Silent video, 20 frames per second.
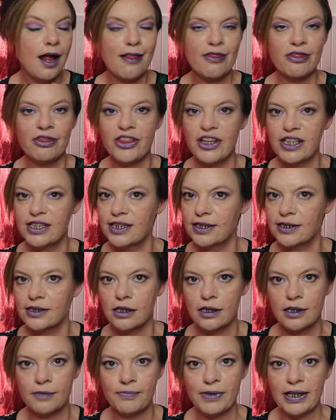this is
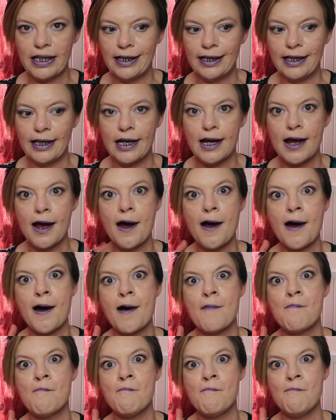going to be
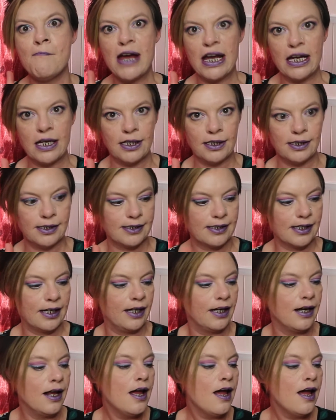amazing.